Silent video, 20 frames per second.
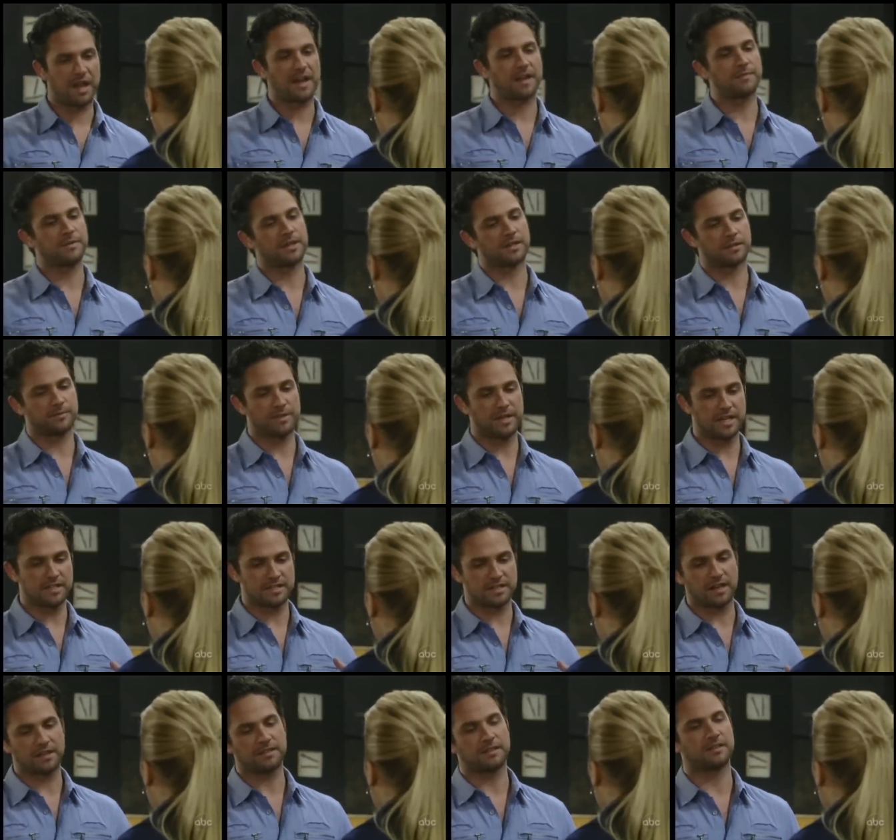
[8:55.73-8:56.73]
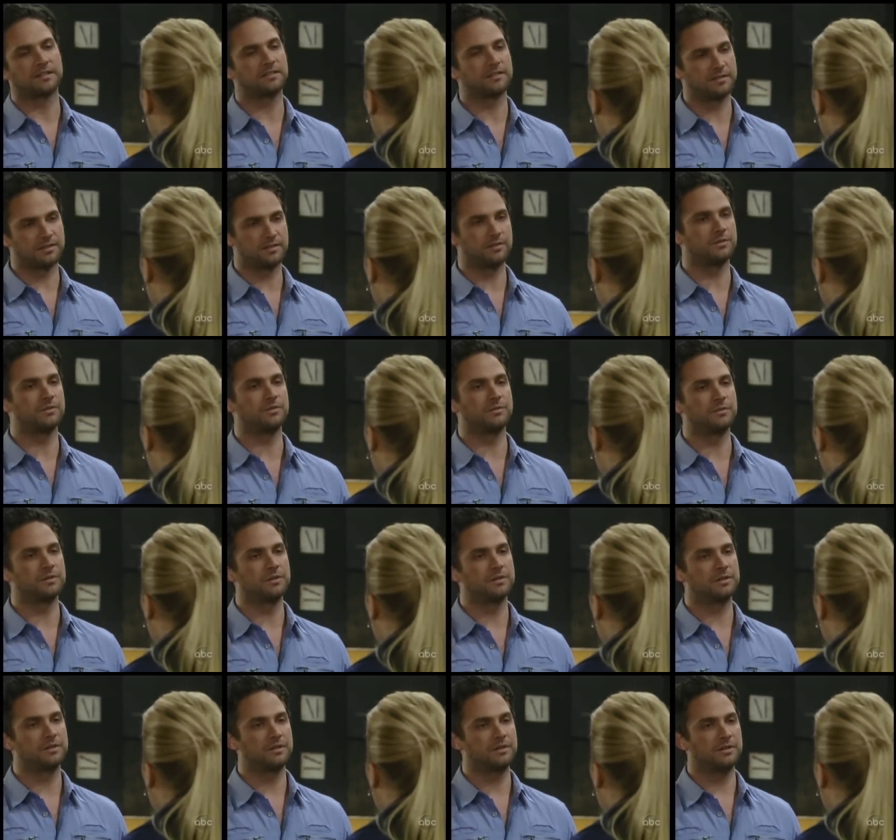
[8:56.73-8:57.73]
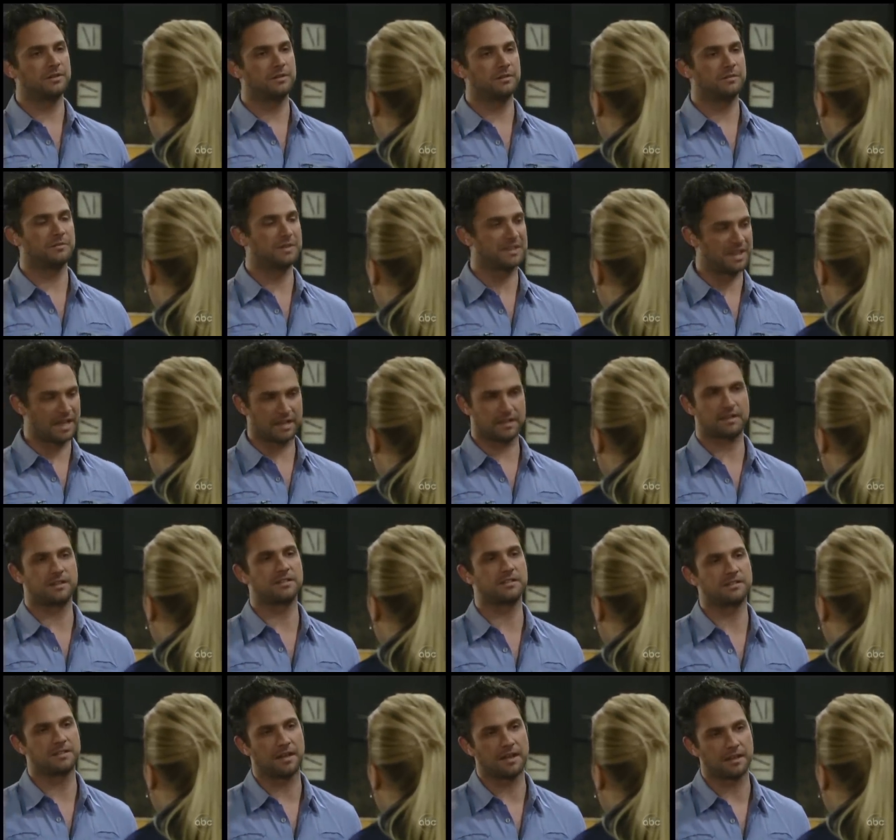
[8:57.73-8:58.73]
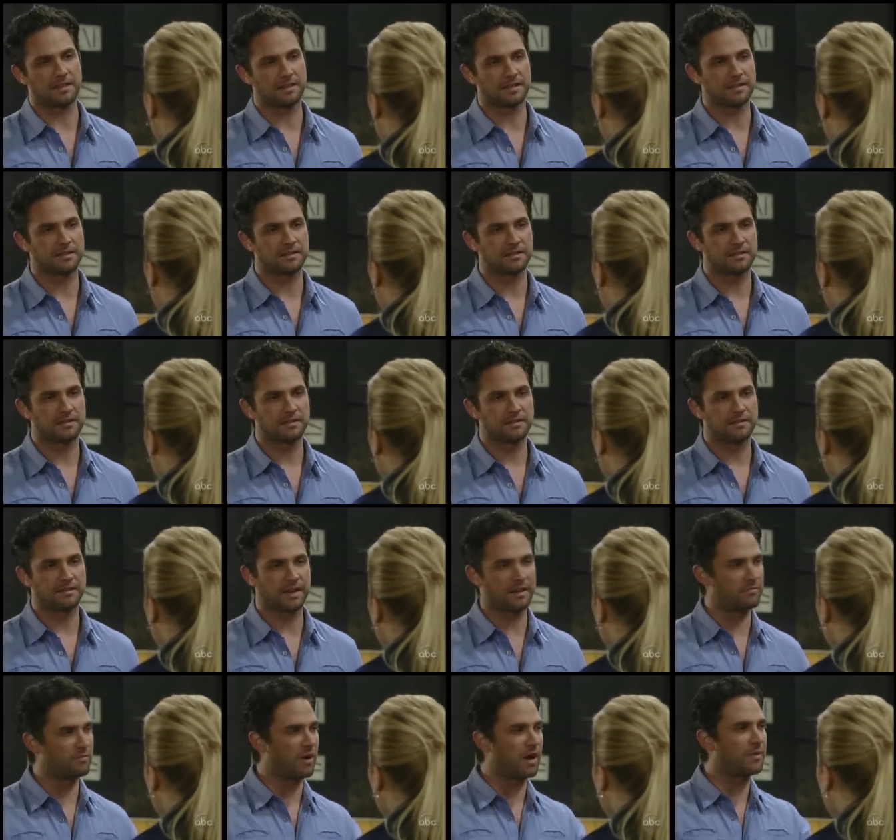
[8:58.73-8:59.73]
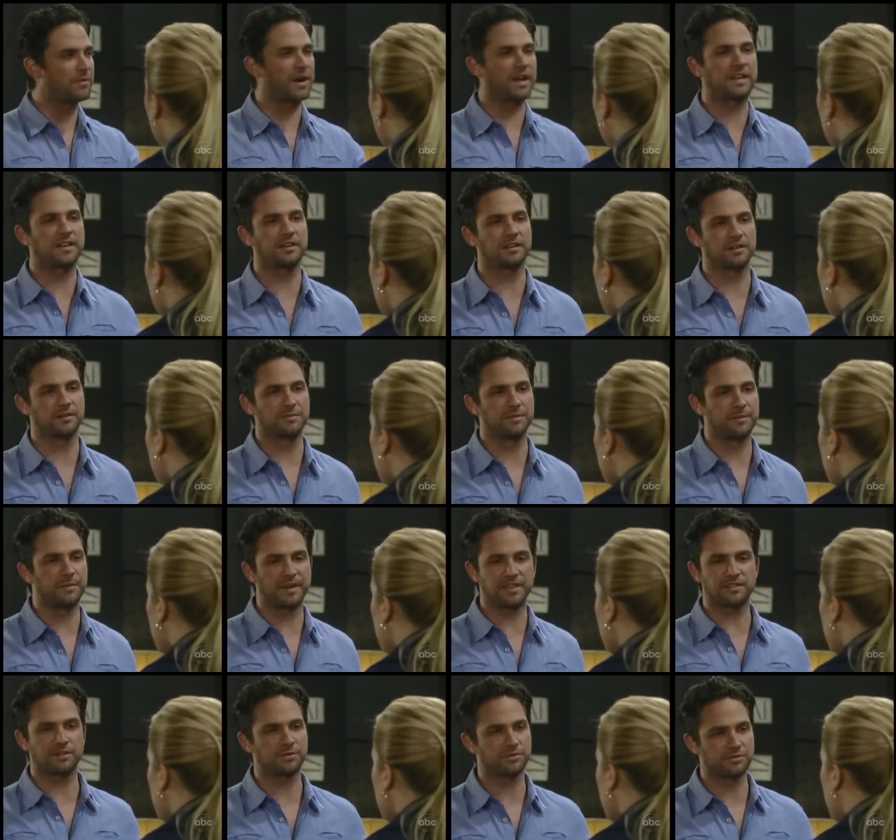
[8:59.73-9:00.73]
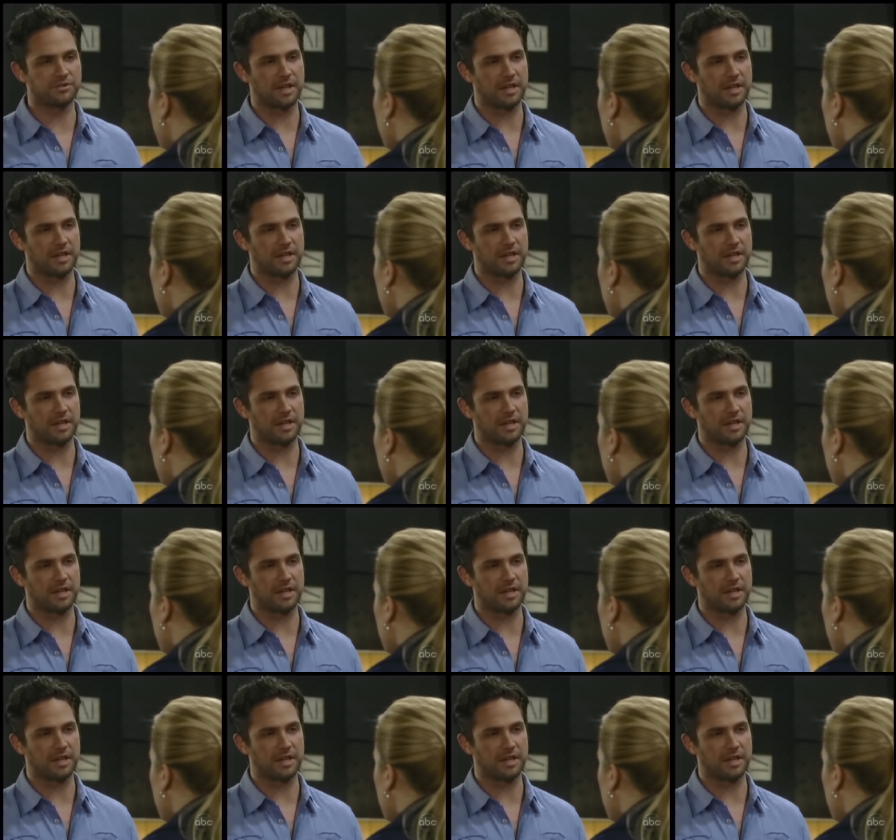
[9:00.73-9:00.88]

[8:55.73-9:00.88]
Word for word: blackmailing me has nothing to do with Anthony's death. Okay, and why would I kill him? It makes no